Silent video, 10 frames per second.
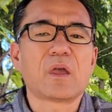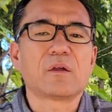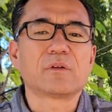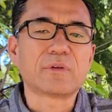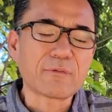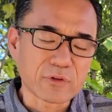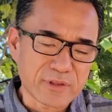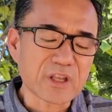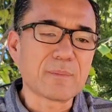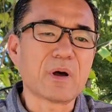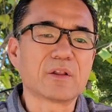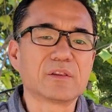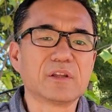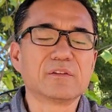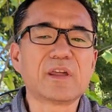So you have to think about
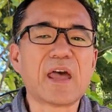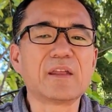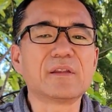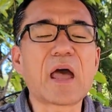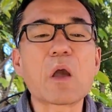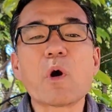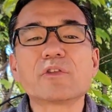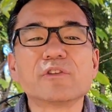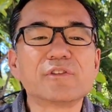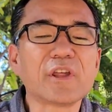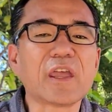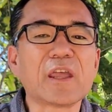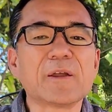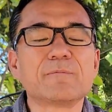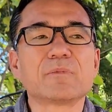this, and I want to
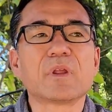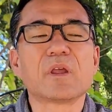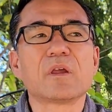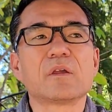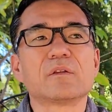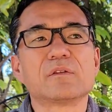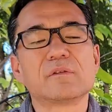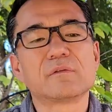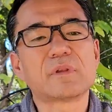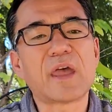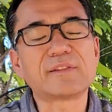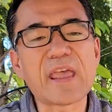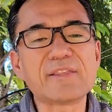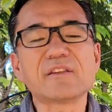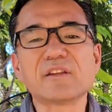say, at the
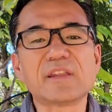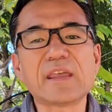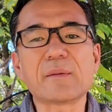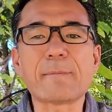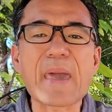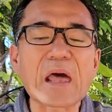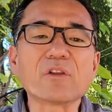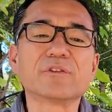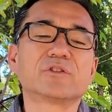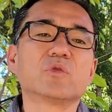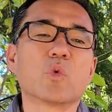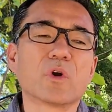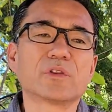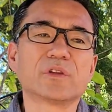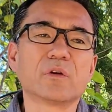end of the day, the battle is still
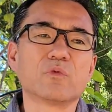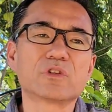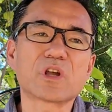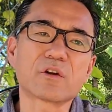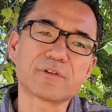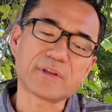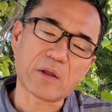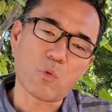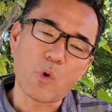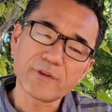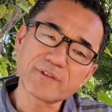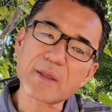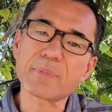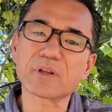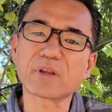worth it. We try to take one
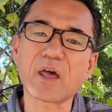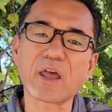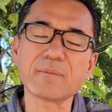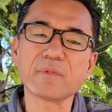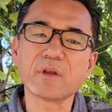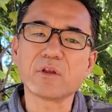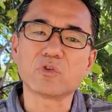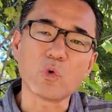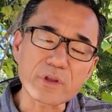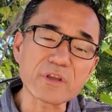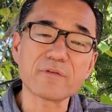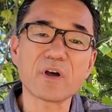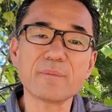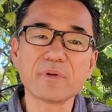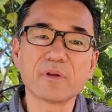step at a time. Don't give
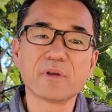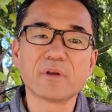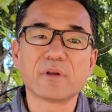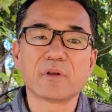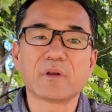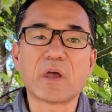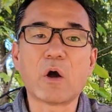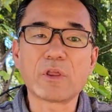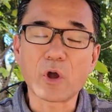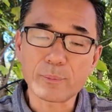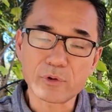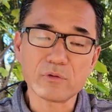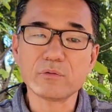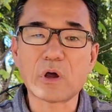up. I'll help you.